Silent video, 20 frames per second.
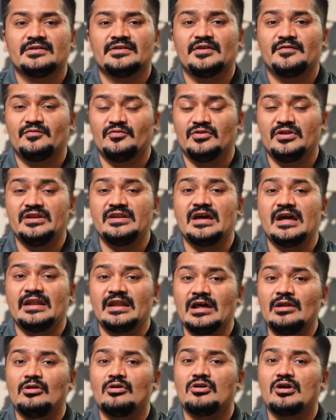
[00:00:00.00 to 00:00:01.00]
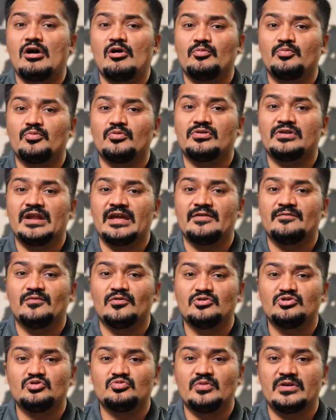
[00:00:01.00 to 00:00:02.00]
If you need analog output like
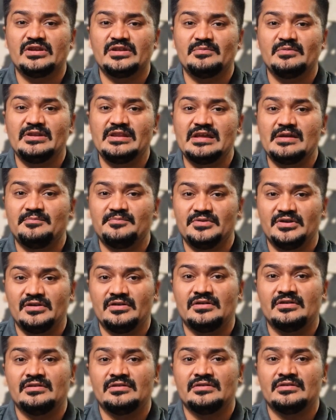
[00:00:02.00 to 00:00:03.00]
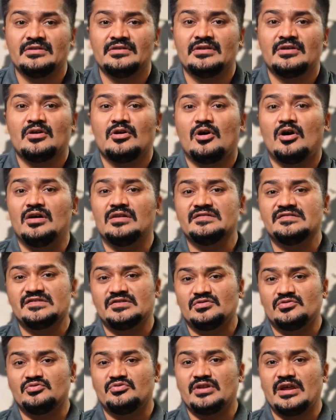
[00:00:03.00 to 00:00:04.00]
4 to 20 milliampere or
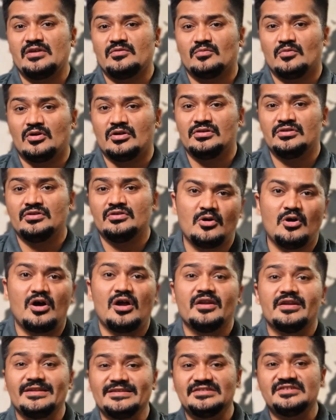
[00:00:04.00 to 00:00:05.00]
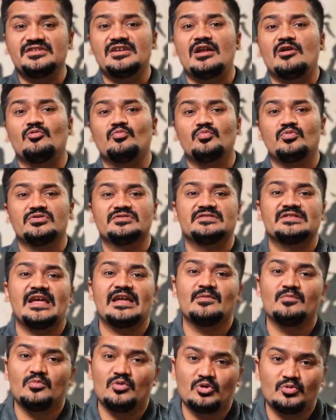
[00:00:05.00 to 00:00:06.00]
0 to 10 volt or digital outputs
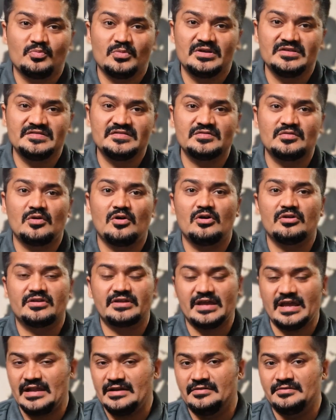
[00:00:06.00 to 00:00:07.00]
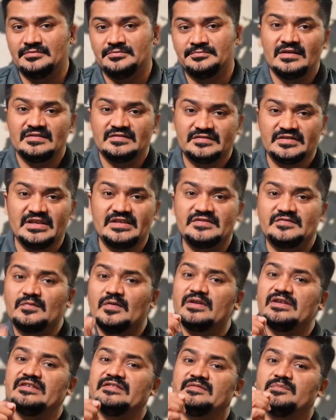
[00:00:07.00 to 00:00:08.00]
like Modbus or CAN. Sixth
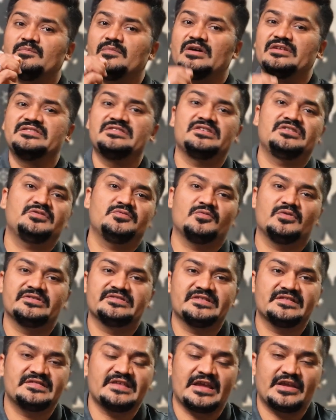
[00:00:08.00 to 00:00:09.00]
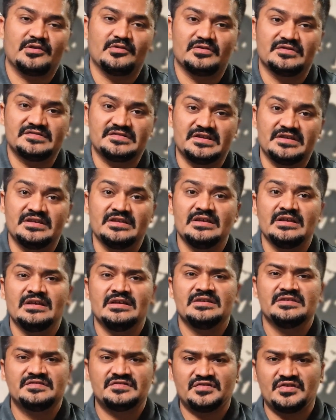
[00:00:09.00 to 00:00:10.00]
one is budget versus accuracy.
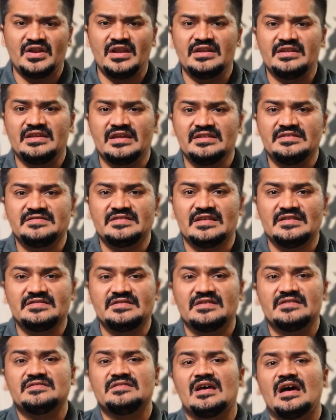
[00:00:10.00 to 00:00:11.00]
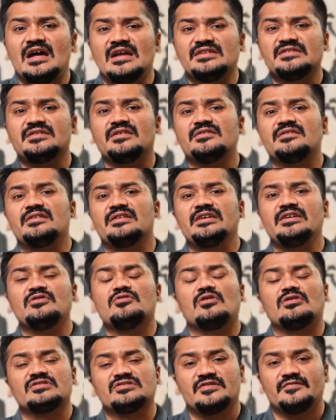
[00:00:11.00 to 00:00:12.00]
Strain gauge sensors are generally
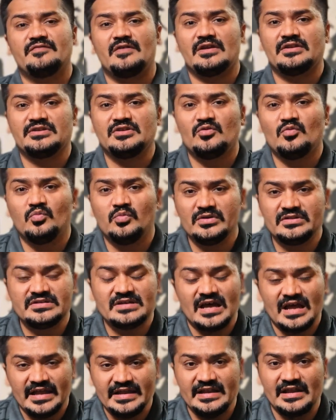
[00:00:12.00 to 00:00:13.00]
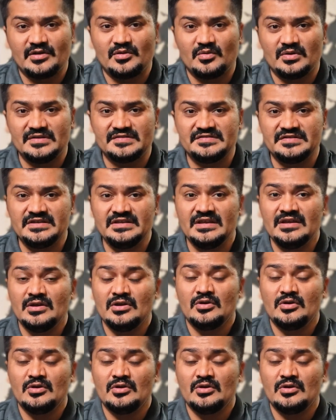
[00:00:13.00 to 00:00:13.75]
cost effective with high accuracy